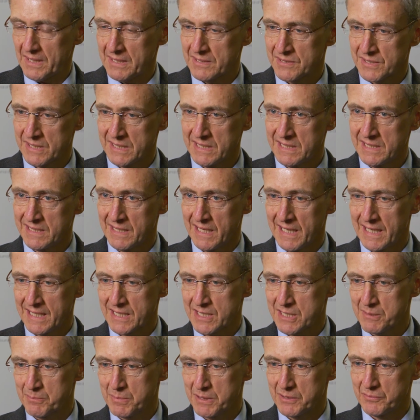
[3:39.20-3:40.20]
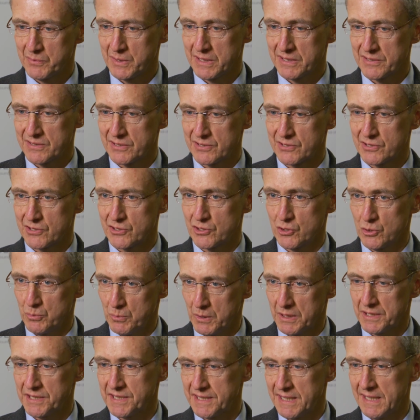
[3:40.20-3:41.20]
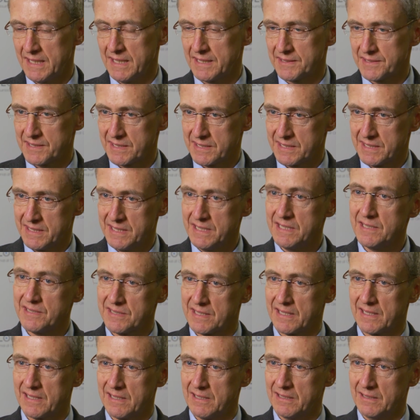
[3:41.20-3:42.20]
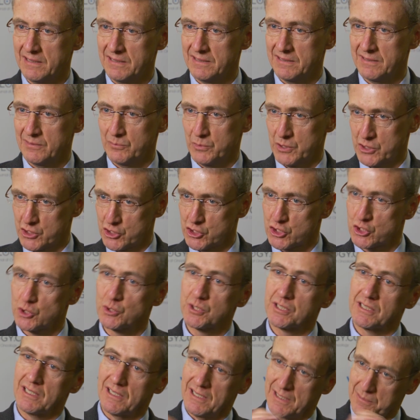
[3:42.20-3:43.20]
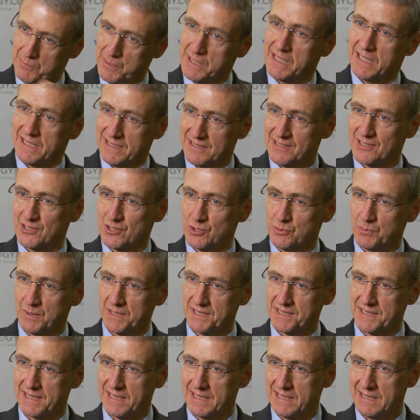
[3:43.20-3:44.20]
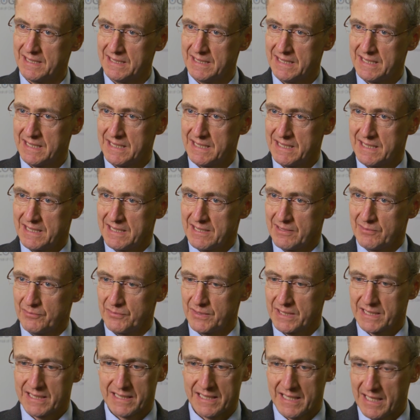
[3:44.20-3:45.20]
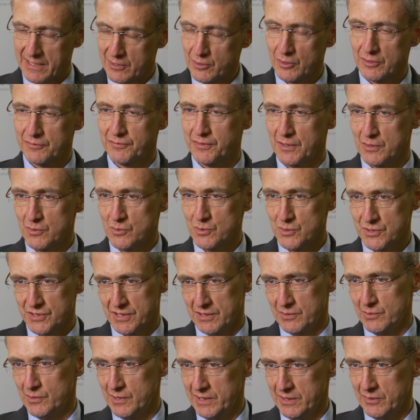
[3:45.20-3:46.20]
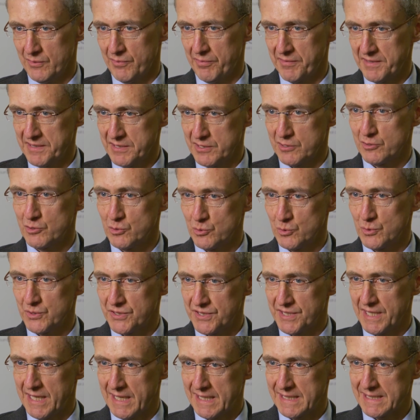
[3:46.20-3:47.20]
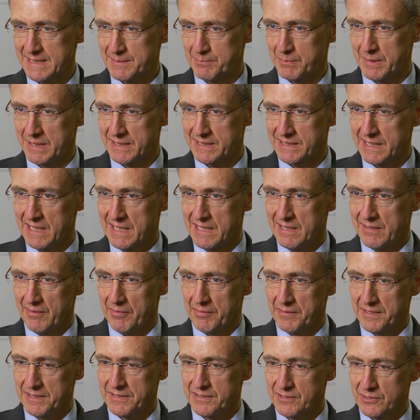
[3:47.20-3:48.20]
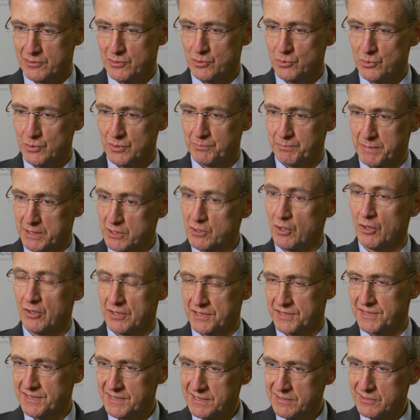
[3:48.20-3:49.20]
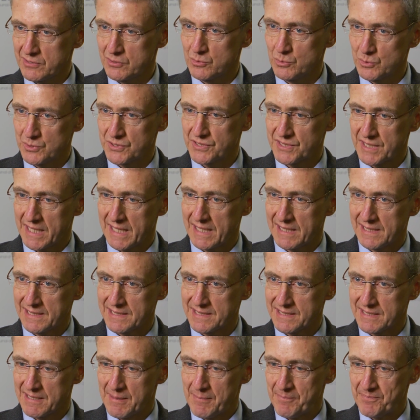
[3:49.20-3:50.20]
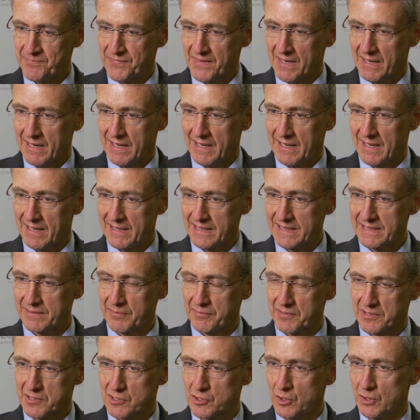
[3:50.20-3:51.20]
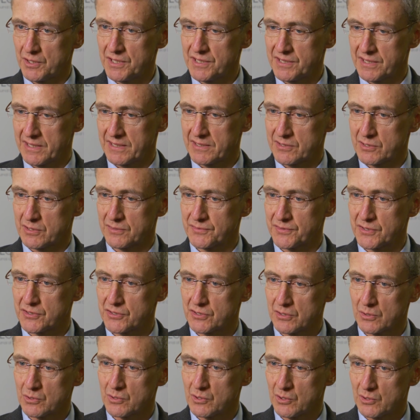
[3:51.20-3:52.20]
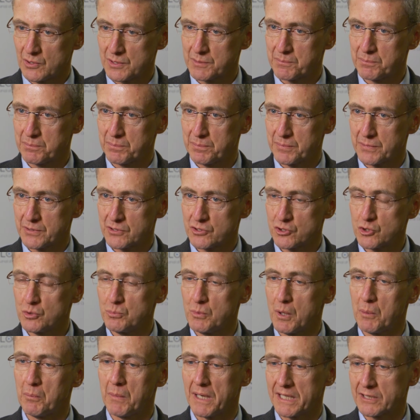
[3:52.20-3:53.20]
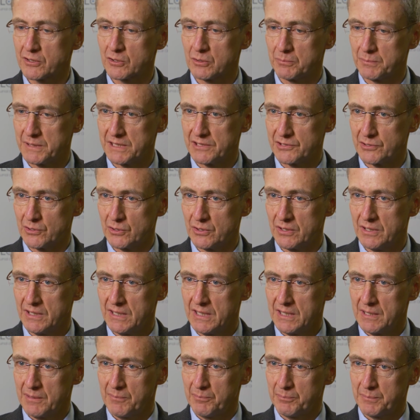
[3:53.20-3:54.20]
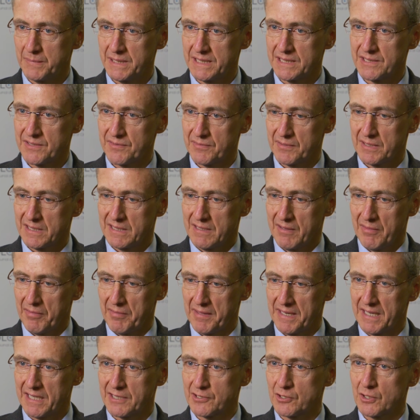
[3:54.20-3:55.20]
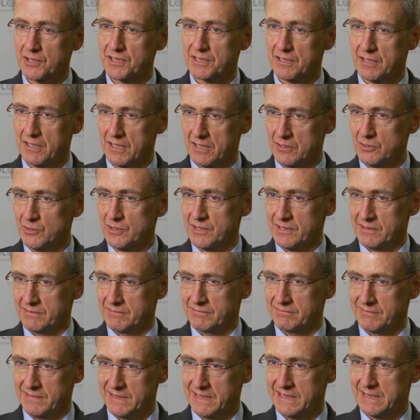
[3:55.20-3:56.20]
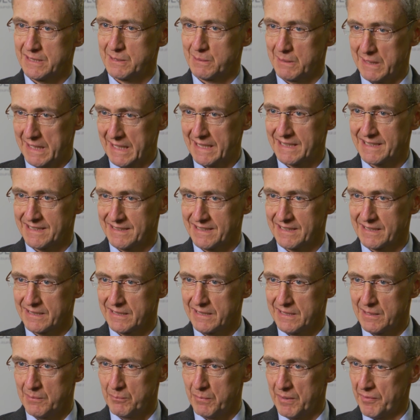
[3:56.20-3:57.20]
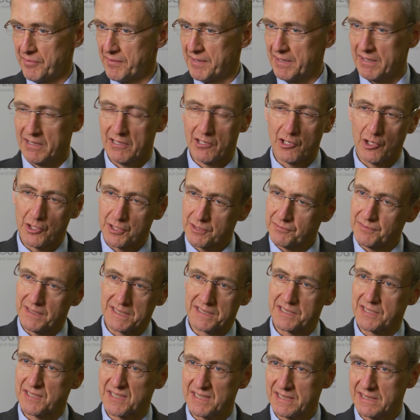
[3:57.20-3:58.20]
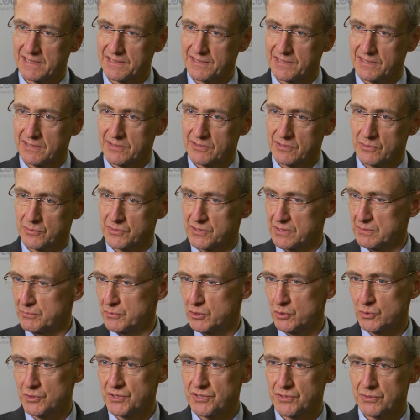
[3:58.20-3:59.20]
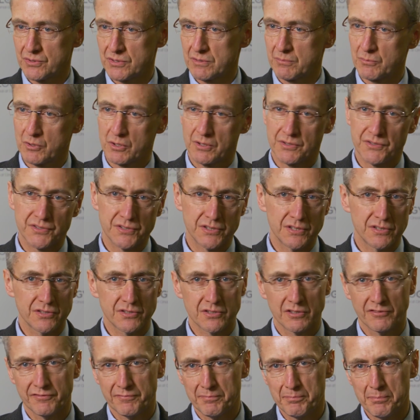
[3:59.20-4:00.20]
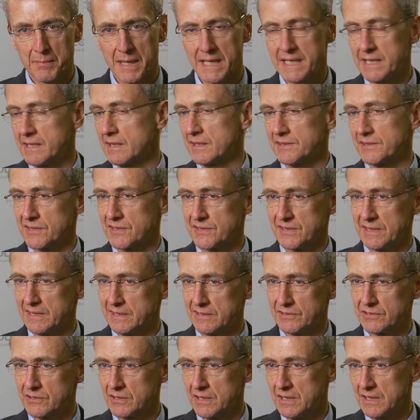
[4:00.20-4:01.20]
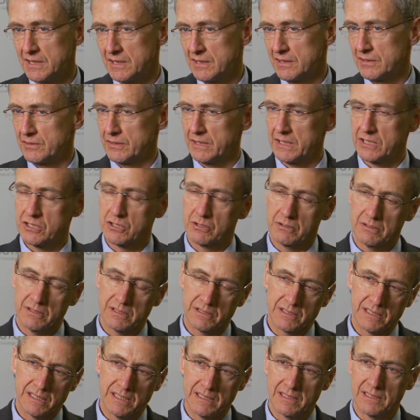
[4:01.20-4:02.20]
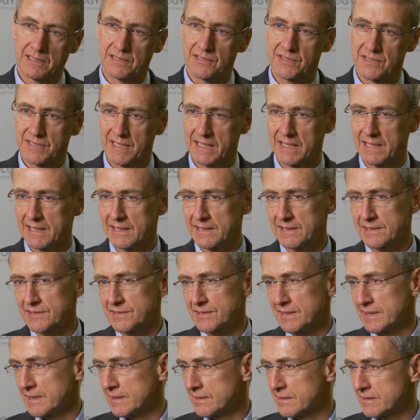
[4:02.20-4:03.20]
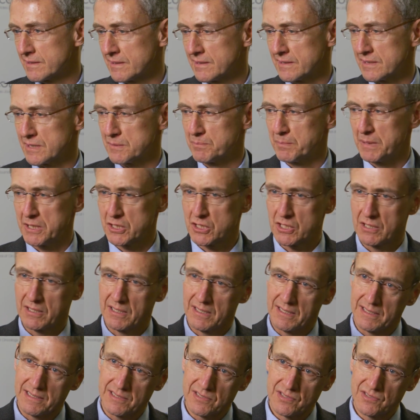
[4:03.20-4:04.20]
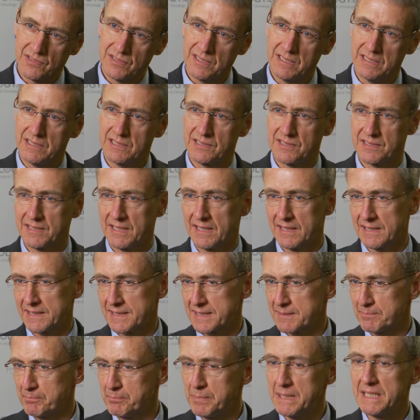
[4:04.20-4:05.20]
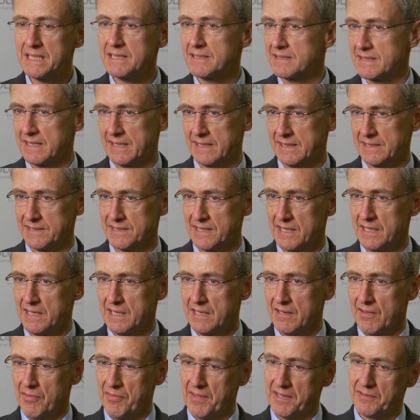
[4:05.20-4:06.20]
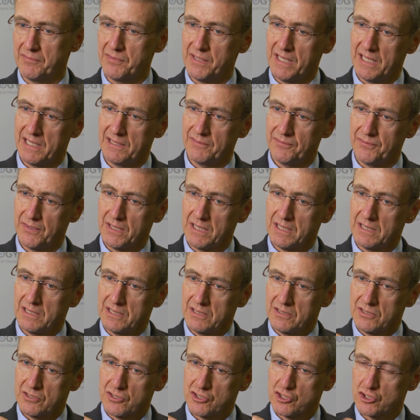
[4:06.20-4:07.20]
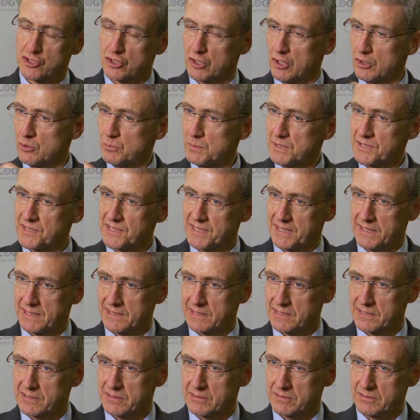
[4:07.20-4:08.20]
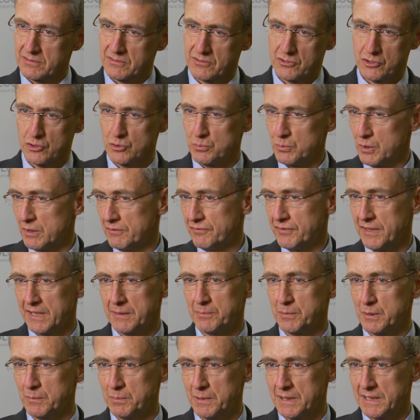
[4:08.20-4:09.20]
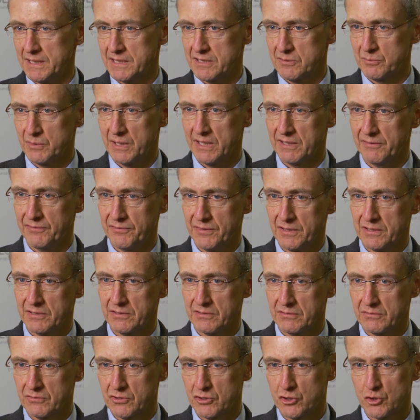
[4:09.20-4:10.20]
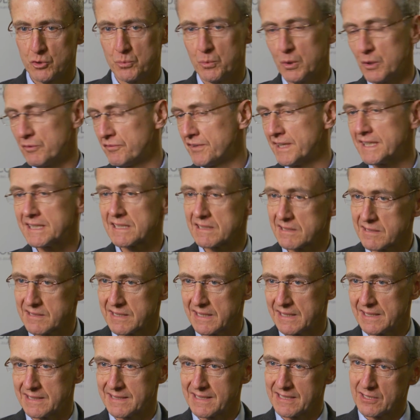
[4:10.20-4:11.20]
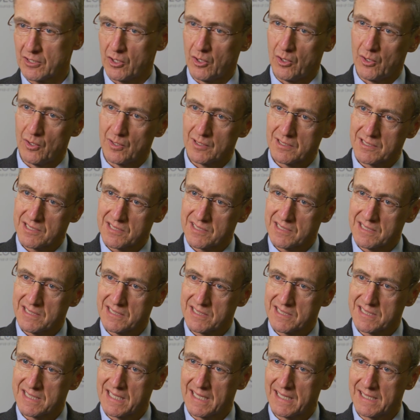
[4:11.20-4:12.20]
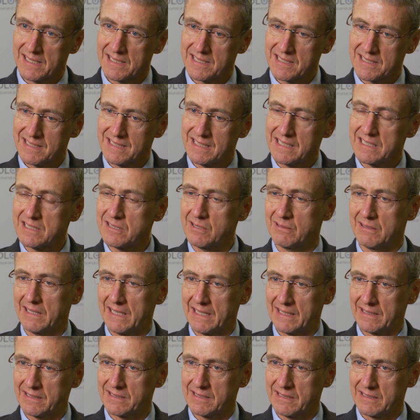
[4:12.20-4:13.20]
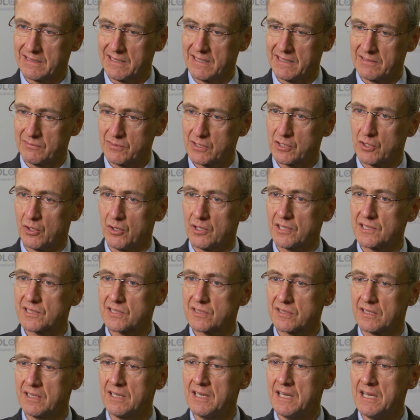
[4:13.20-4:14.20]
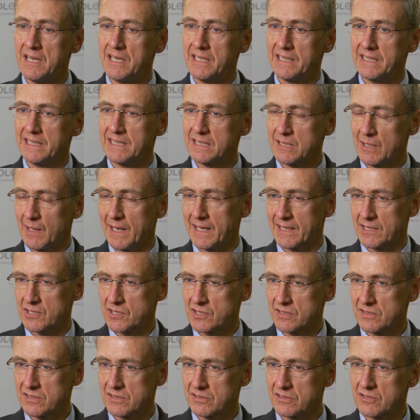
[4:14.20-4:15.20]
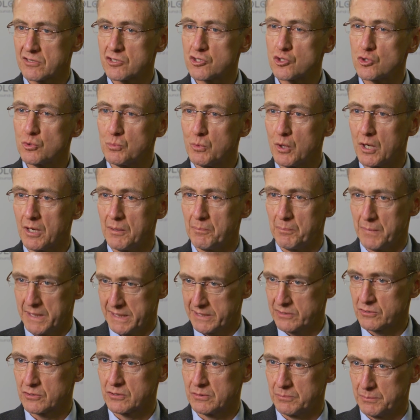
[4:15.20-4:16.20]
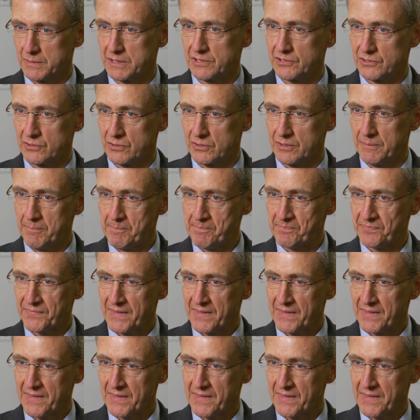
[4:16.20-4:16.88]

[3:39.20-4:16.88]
the interaction between the tumor cell and the T cell, which should eliminate the tumor cell, we cannot focus only on these two cells, but these two because these two cells are in the context of the so-called tumor micromilieu, means they are not alone interacting, but there are a lot of other cells. So the immune system consists of many cells, natural killer cells and, and specialized T cells, B cells. Then we have stromal cells, tumor fibroblasts, we have tumor vessel cells, and all these cells interact, and, and we call it the interactions in the tumor micromilieu.